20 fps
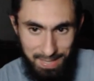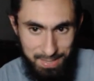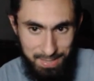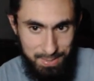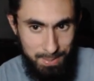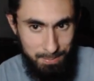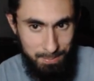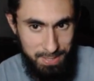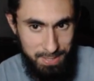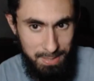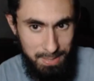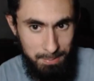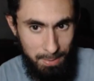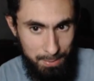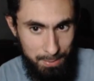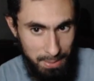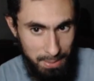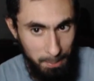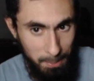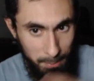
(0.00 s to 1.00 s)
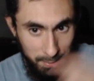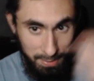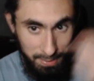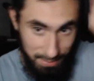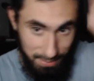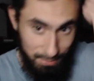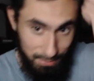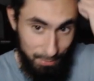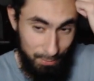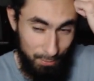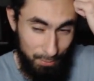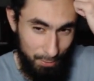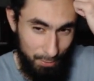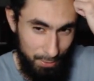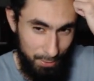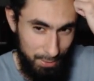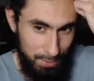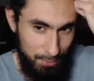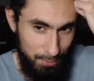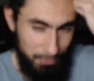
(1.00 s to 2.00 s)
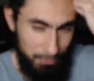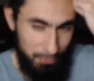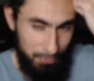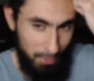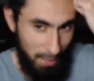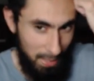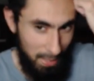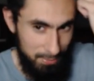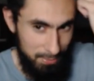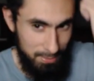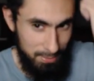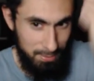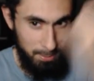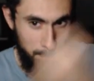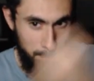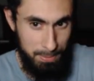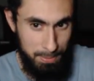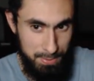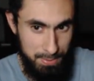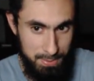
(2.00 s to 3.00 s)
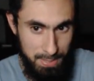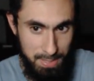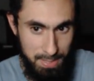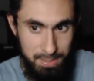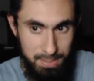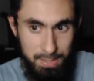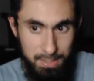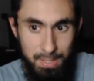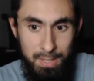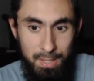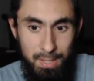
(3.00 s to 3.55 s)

same team, I was able to get the 35, I think, percent